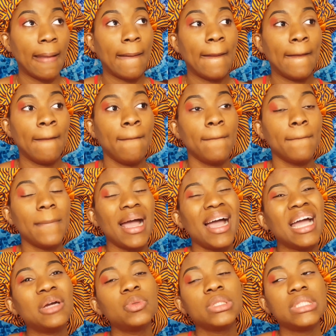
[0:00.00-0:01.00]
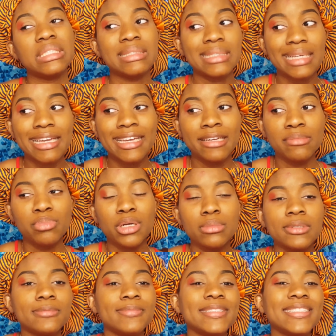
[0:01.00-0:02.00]
I would say
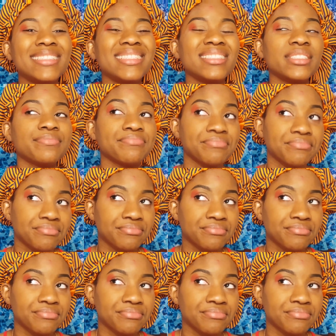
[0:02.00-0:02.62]
probably